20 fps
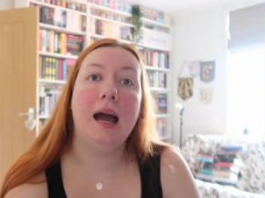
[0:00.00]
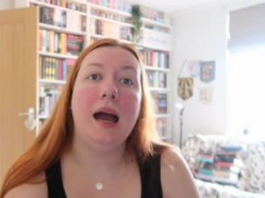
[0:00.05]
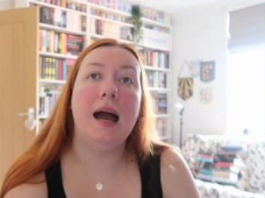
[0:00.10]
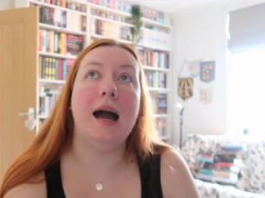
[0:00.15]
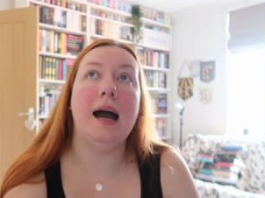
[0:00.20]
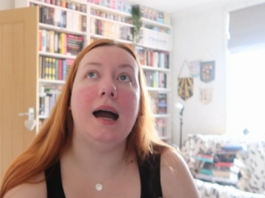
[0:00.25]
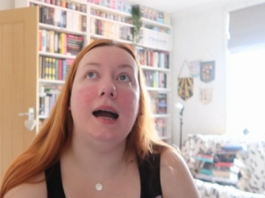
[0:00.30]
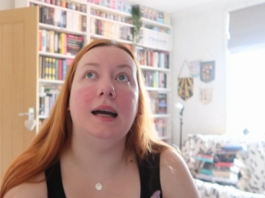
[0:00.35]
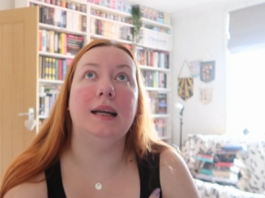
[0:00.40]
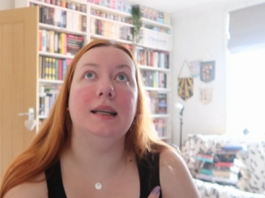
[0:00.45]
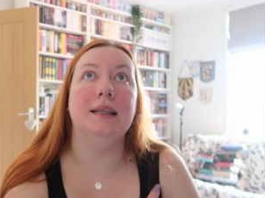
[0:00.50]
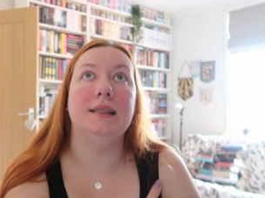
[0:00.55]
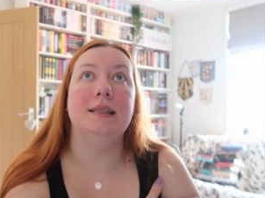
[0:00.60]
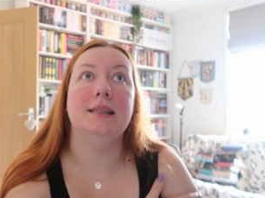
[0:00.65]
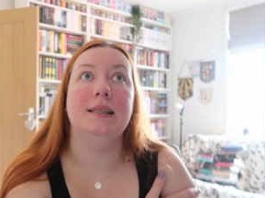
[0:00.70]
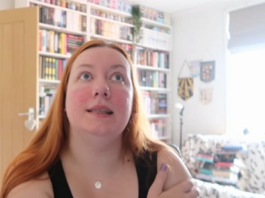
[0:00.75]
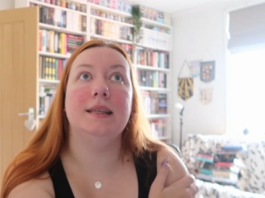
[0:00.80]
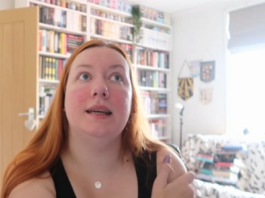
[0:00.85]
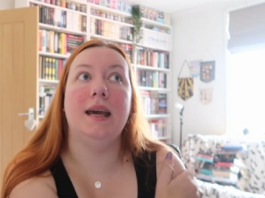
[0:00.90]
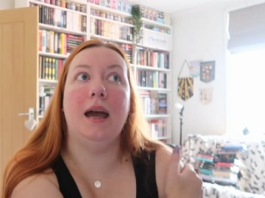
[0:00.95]

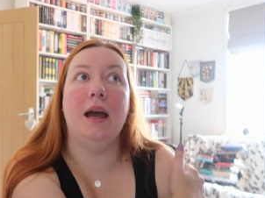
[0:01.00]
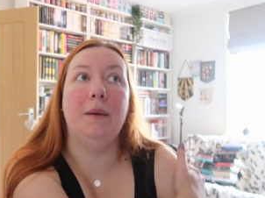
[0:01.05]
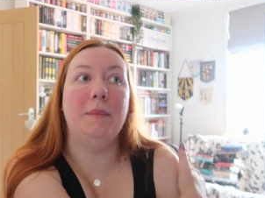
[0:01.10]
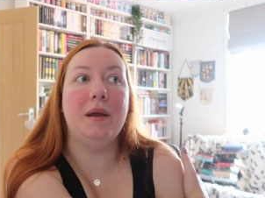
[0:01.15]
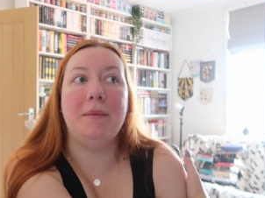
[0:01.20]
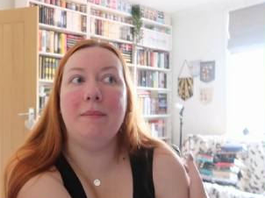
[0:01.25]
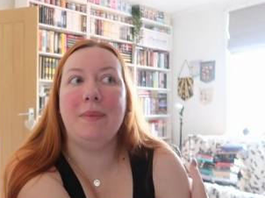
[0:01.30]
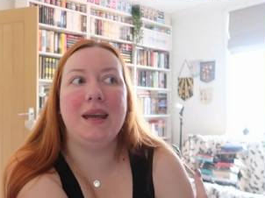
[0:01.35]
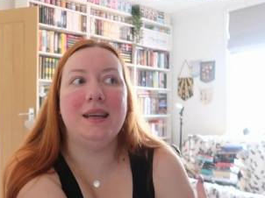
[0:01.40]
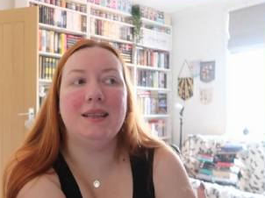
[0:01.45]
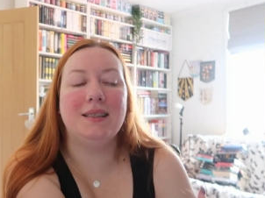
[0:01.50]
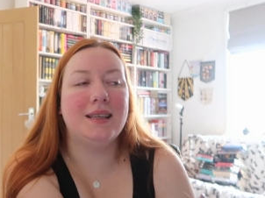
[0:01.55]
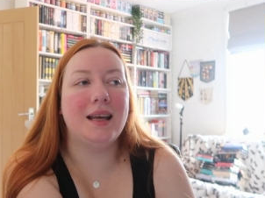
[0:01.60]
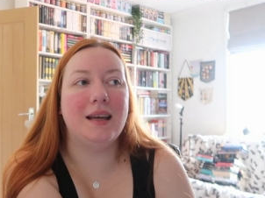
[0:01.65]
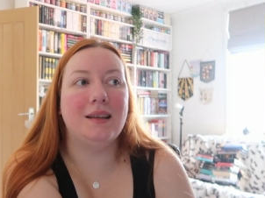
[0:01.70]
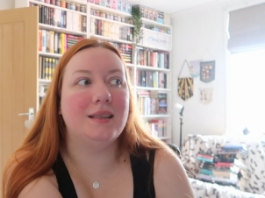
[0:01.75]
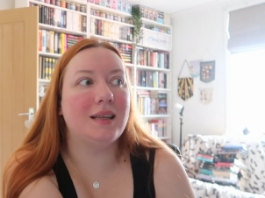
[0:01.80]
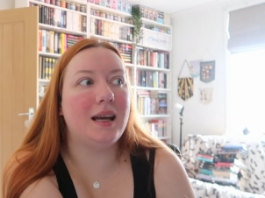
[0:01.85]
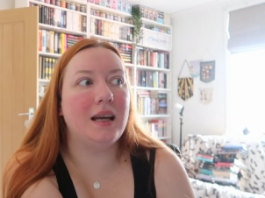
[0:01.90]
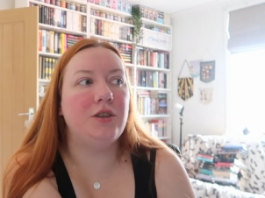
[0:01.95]
And um, it made sense.